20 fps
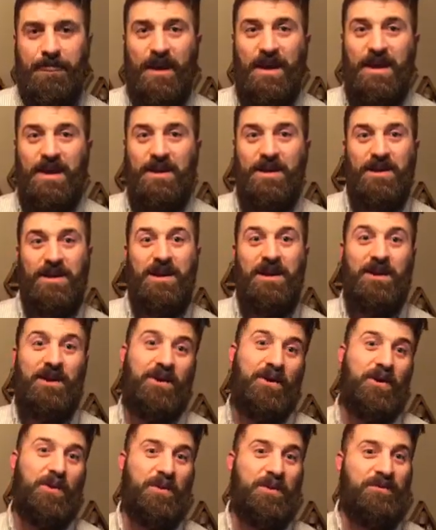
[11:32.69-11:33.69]
in
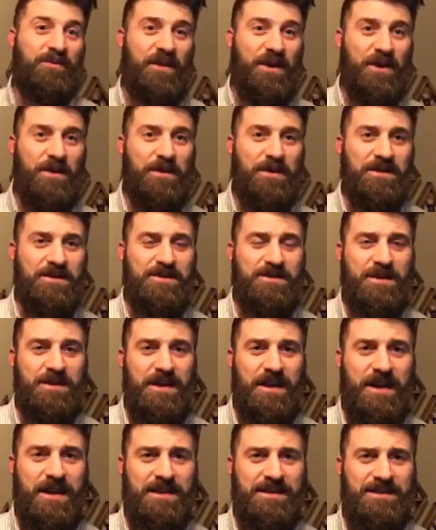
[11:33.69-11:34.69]
our home environment, so that
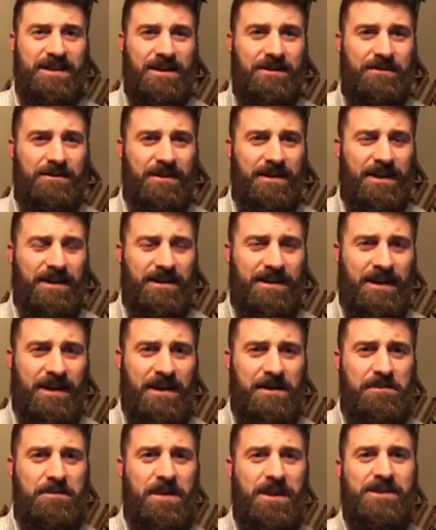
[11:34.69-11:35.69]
they can take like an
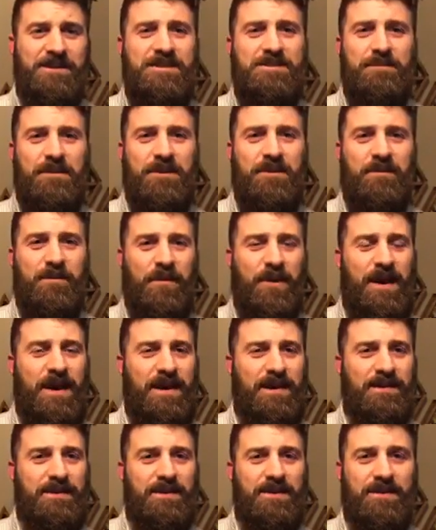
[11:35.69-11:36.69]
immense amount of
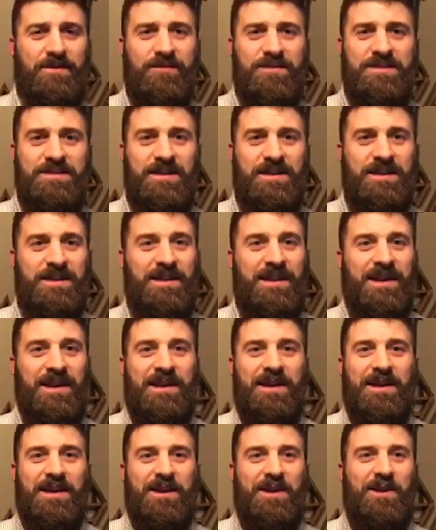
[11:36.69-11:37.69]
pride. And then all of a sudden,
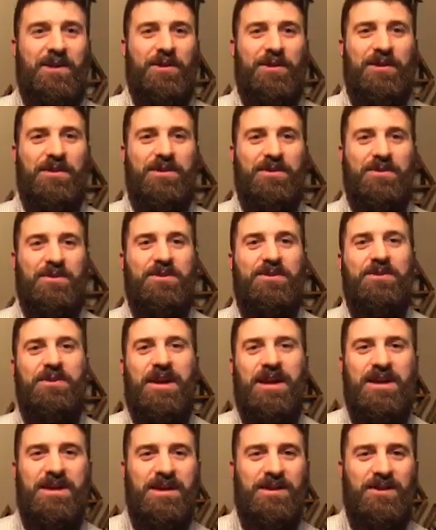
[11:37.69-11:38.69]
you know, you
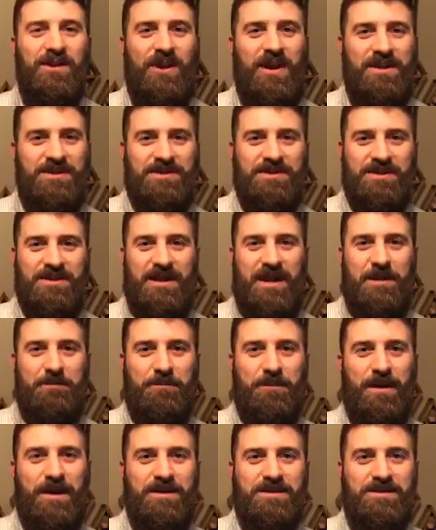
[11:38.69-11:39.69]
kind of get lost in that
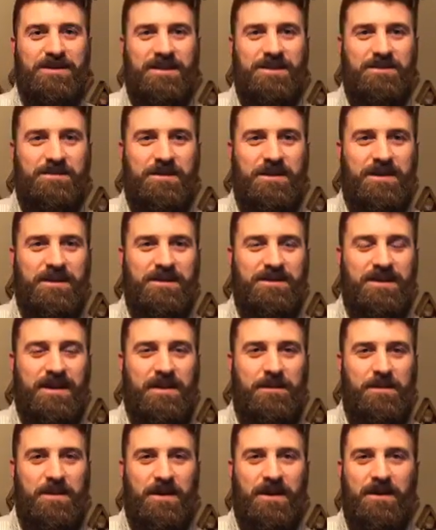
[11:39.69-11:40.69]
process, because then
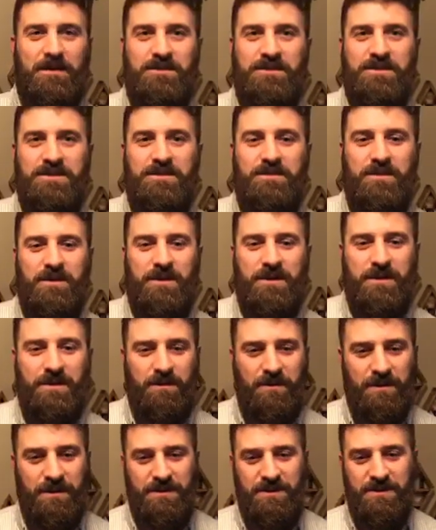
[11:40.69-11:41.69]
it becomes really,
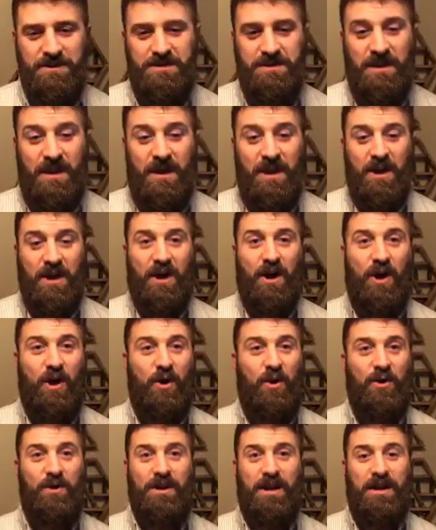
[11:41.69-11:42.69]
really just a
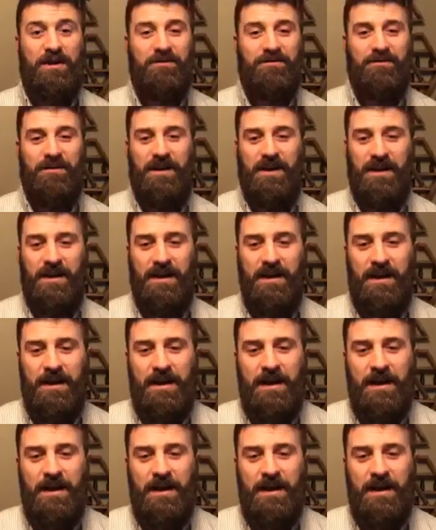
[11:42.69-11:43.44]
whole lot of fun.